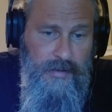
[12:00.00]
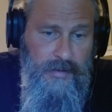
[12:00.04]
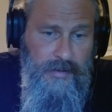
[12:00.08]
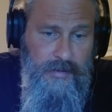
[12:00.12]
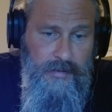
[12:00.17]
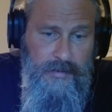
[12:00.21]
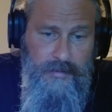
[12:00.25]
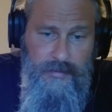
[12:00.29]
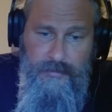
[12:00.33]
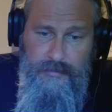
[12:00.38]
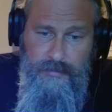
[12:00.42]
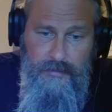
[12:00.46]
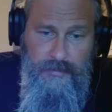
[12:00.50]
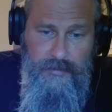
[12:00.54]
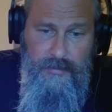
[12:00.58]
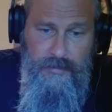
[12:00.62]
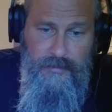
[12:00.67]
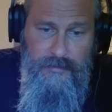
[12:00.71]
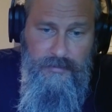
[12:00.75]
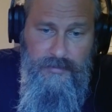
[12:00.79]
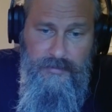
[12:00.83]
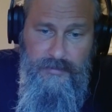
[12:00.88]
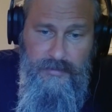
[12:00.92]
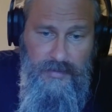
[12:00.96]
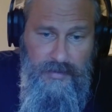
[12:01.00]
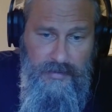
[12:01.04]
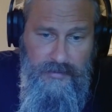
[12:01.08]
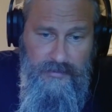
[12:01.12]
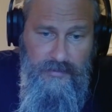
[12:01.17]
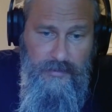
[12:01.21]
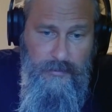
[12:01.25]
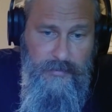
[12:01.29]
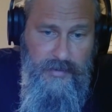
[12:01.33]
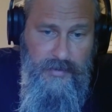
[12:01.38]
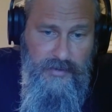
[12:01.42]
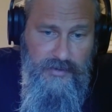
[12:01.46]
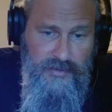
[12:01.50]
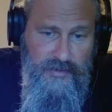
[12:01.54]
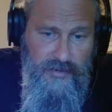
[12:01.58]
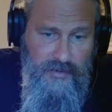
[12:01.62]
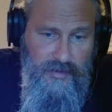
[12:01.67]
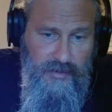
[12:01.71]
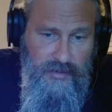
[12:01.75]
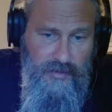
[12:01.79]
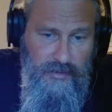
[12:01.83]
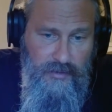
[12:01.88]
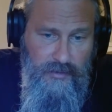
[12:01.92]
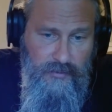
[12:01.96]
And as I
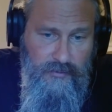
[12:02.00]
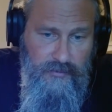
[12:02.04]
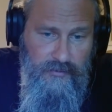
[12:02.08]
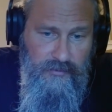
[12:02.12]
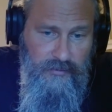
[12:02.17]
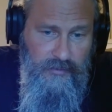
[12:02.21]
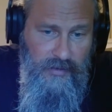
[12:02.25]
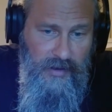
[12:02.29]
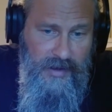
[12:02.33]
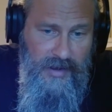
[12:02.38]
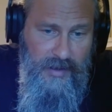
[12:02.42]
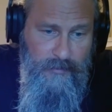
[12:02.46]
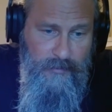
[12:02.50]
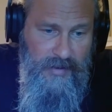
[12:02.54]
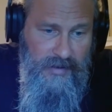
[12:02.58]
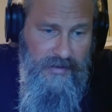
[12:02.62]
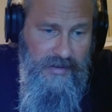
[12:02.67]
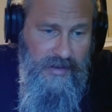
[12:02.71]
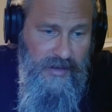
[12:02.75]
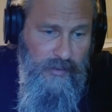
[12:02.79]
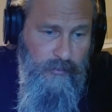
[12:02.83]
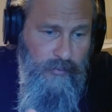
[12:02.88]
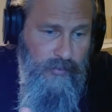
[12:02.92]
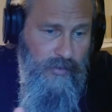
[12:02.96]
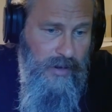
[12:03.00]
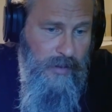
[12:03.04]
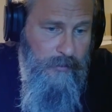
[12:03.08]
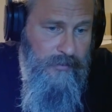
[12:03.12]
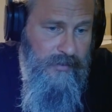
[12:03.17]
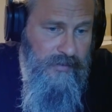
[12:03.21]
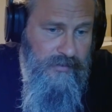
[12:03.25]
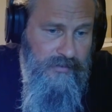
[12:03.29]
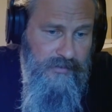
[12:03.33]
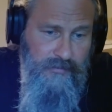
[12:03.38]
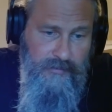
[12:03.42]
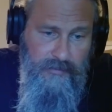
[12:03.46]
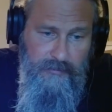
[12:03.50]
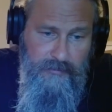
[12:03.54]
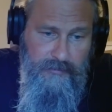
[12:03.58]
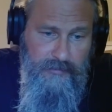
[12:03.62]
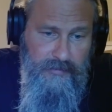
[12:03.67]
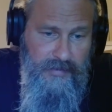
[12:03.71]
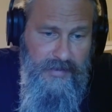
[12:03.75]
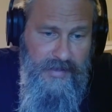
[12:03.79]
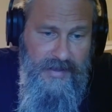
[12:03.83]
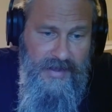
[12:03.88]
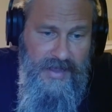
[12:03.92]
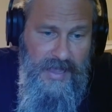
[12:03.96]
mentioned, that there's diamagnetic properties of
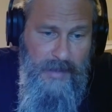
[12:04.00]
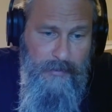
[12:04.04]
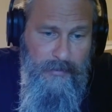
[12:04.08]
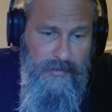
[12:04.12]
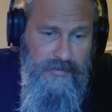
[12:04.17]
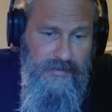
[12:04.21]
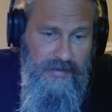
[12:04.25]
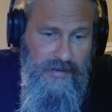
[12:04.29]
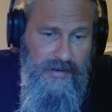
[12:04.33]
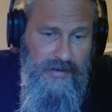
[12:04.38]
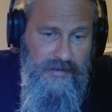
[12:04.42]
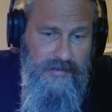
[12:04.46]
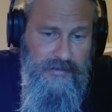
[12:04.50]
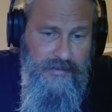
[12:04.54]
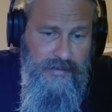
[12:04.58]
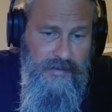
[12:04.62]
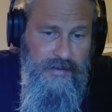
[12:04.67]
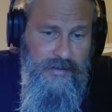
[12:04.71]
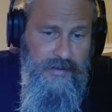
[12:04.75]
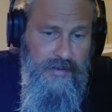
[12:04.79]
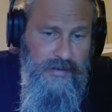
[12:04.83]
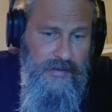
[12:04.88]
lead apatite,